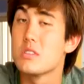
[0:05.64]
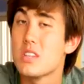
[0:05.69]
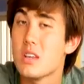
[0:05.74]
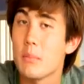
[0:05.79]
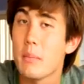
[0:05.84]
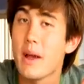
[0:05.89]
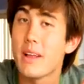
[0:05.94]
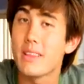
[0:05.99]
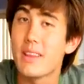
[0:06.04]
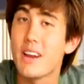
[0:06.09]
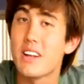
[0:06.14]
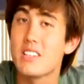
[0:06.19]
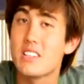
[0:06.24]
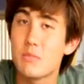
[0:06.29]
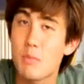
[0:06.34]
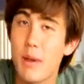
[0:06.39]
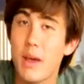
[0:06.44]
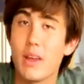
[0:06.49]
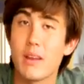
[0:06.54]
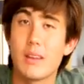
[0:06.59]
the amount that I
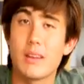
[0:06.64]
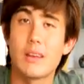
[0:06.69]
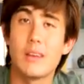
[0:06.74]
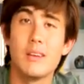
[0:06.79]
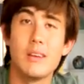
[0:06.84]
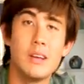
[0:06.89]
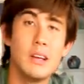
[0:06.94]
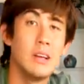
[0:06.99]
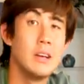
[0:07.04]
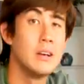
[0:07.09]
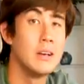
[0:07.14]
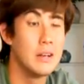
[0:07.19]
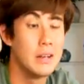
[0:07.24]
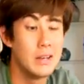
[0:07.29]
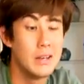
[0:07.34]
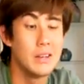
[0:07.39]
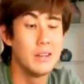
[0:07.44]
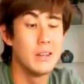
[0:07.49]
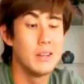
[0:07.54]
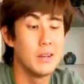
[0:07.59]
spend.
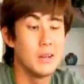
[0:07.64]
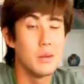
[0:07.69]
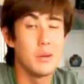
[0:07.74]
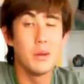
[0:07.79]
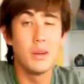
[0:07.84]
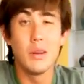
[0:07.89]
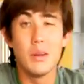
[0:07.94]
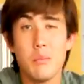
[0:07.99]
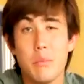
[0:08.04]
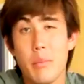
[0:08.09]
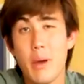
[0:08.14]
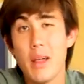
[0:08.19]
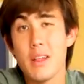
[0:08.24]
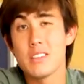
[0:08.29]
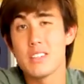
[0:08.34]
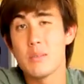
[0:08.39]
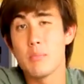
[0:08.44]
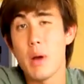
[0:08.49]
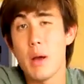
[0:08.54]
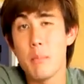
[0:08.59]

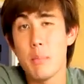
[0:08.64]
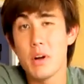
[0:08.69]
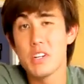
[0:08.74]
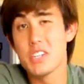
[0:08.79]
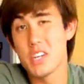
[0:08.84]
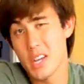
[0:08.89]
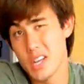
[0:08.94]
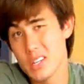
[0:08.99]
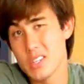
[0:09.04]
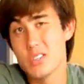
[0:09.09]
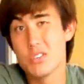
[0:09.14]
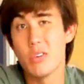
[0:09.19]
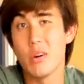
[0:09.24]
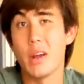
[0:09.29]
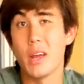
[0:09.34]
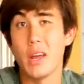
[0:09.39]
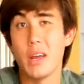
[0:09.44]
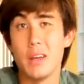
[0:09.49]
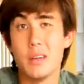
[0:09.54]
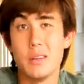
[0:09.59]
Balancing my budget gets
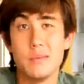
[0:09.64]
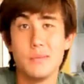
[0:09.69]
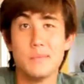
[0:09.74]
tricky.